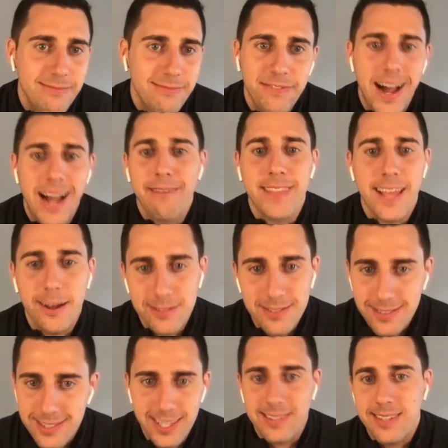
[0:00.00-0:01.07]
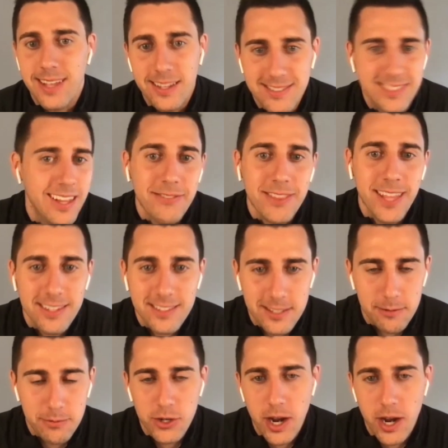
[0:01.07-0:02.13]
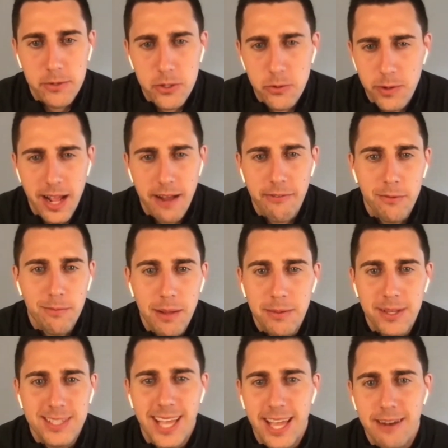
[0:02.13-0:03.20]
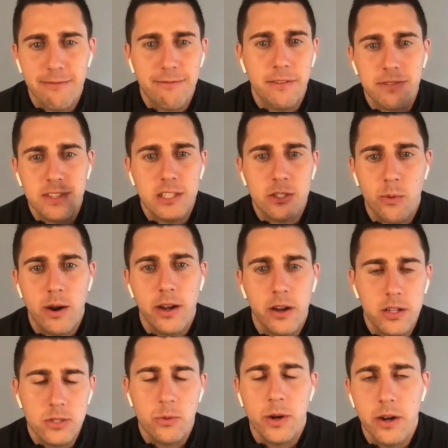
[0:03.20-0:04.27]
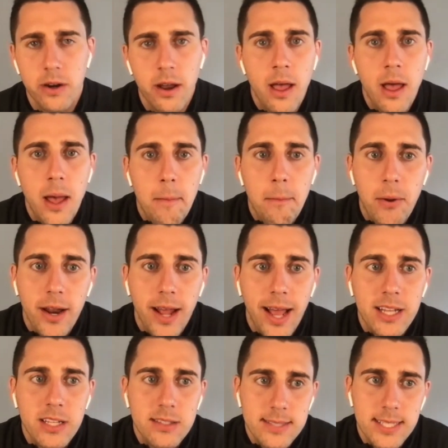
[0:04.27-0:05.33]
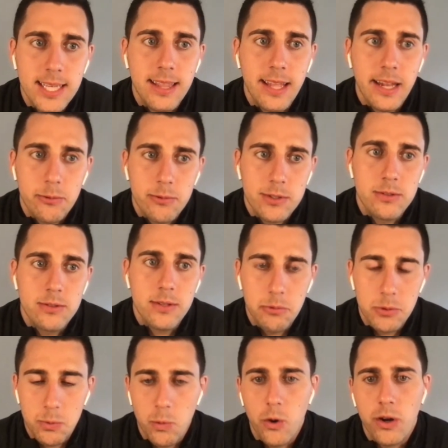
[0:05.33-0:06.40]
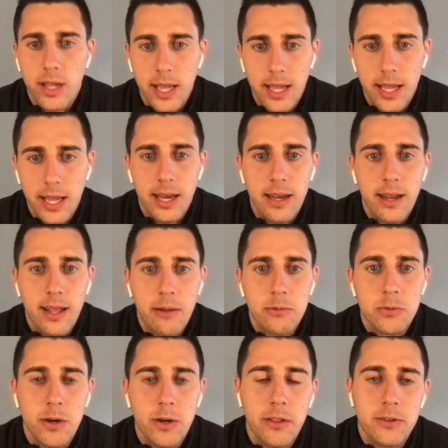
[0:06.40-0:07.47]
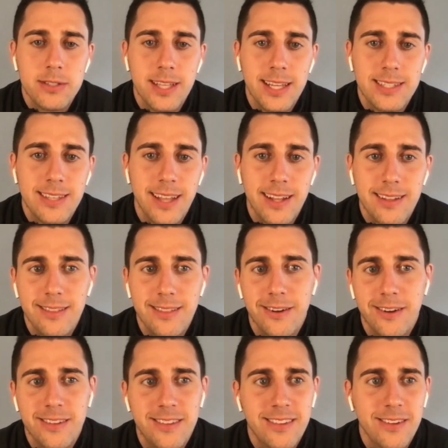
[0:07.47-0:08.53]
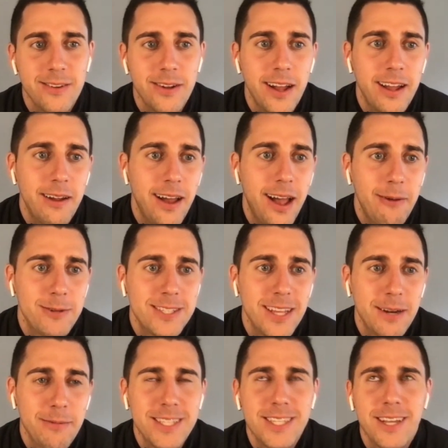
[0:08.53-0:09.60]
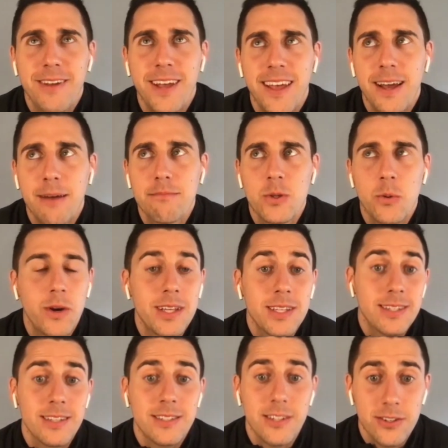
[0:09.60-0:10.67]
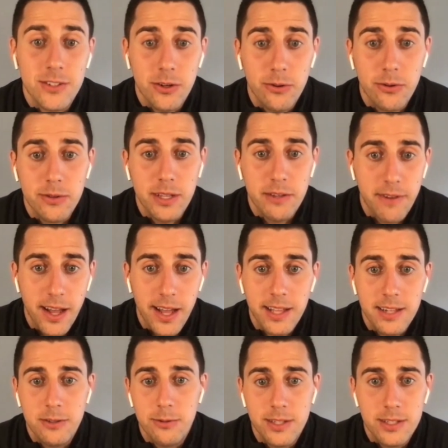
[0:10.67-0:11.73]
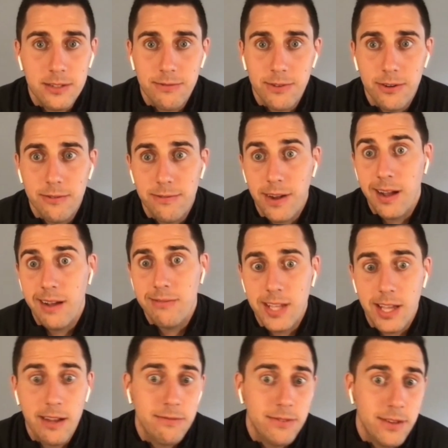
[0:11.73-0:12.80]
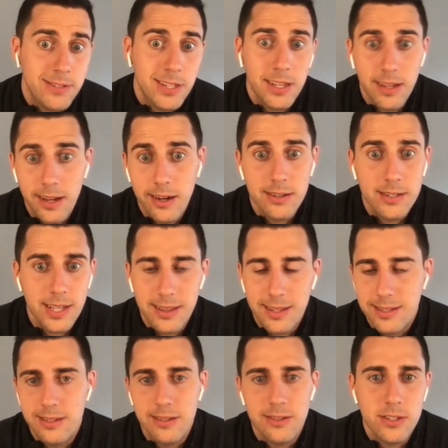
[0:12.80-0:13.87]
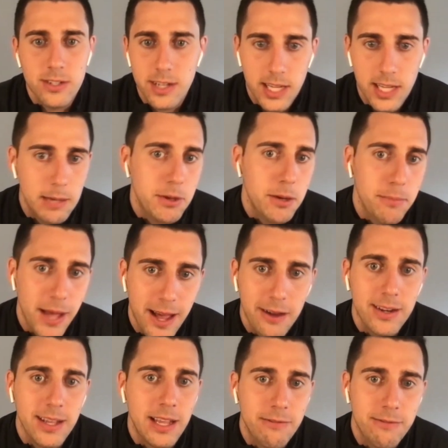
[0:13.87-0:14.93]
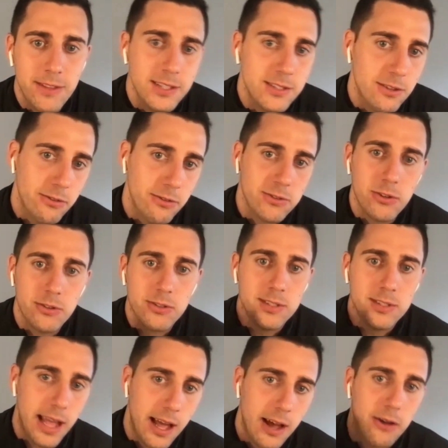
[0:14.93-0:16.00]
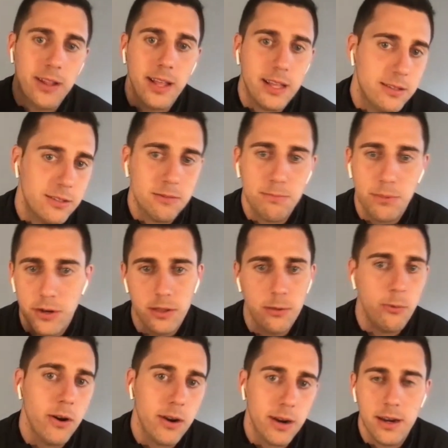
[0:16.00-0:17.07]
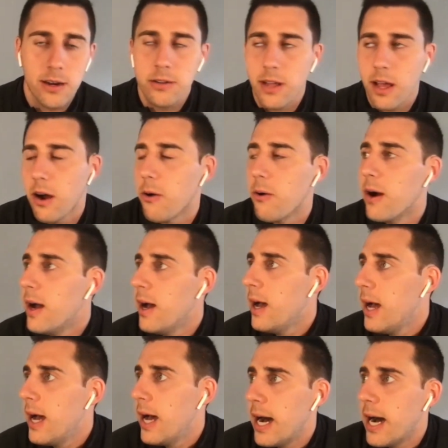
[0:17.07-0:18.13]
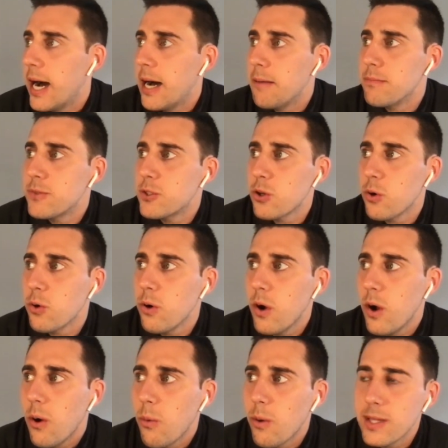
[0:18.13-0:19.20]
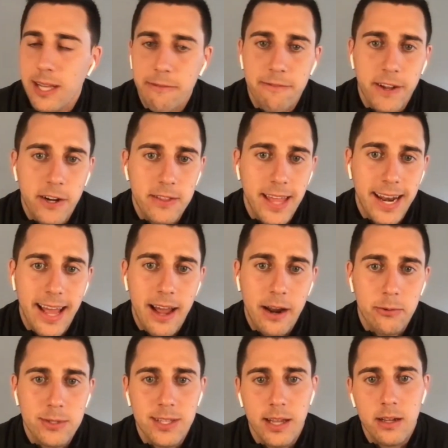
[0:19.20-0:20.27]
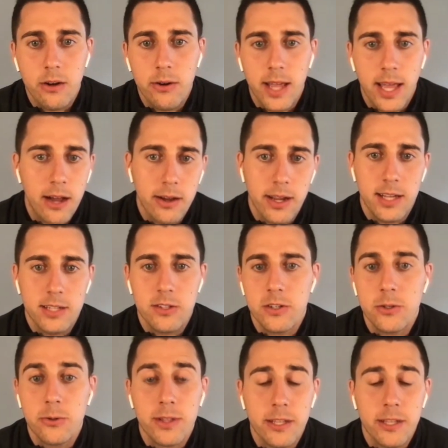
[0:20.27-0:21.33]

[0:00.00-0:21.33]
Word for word: 5,000, 6,000, 7,000 subscribers or whatever, maybe 10, 15, 20 on Twitter. But I could see that it was it was working and it was one of those things like, look, dude, I, I was thinking to myself, hey, I'm 26 years old. If I do this for 5, 10, 15 years, like this is just going to keep compounding. If these are the results now, like just put in the work and it'll go. Um, so once I figured that out, it was like, okay, how can I start doing this